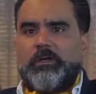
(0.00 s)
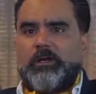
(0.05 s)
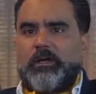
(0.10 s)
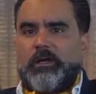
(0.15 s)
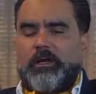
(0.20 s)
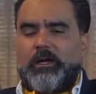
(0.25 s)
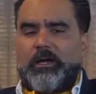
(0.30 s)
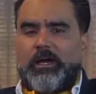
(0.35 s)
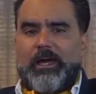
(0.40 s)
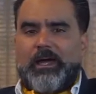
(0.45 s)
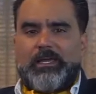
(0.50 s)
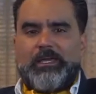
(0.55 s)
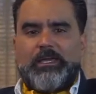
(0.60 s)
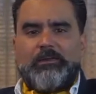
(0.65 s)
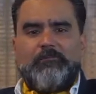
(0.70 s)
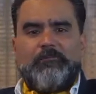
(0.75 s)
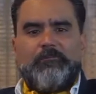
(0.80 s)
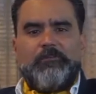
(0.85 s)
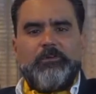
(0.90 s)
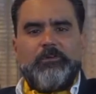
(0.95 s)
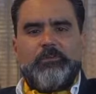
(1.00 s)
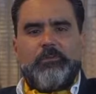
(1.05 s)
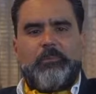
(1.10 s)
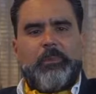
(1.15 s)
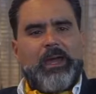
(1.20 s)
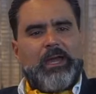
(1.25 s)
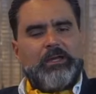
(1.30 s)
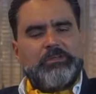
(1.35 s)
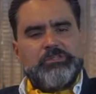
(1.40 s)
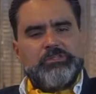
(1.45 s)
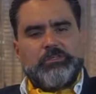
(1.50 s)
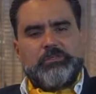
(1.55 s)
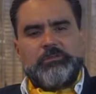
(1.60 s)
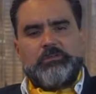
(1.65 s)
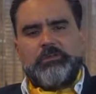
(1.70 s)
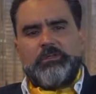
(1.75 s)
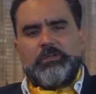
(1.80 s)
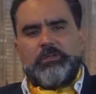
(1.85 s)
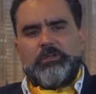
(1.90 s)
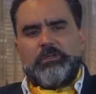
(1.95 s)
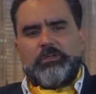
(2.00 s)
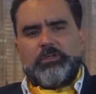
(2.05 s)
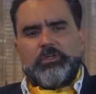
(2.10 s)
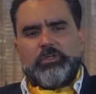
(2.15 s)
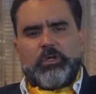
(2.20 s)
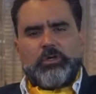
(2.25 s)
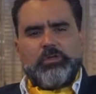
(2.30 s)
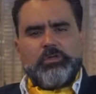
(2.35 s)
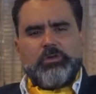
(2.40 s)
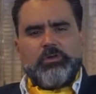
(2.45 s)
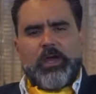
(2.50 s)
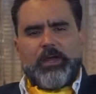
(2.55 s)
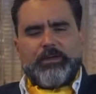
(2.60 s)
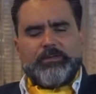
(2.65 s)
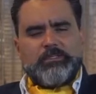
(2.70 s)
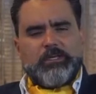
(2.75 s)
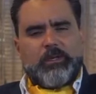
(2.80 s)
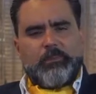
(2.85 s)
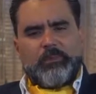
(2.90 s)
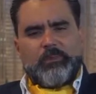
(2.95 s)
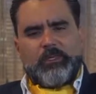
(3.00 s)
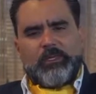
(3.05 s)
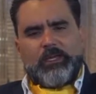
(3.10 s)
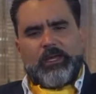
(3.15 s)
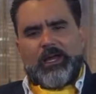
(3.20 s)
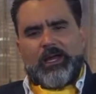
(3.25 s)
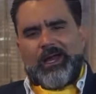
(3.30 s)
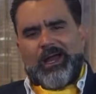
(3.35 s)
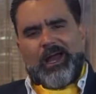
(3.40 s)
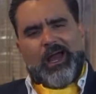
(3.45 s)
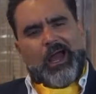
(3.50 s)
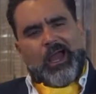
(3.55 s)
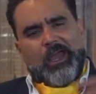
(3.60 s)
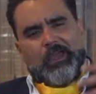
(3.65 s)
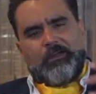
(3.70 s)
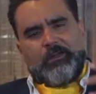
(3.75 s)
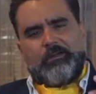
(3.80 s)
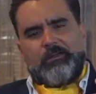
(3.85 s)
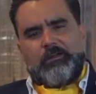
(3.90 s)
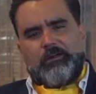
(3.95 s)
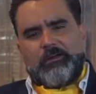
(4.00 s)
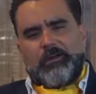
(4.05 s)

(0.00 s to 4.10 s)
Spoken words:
I can feel the passion. Don't you have something higher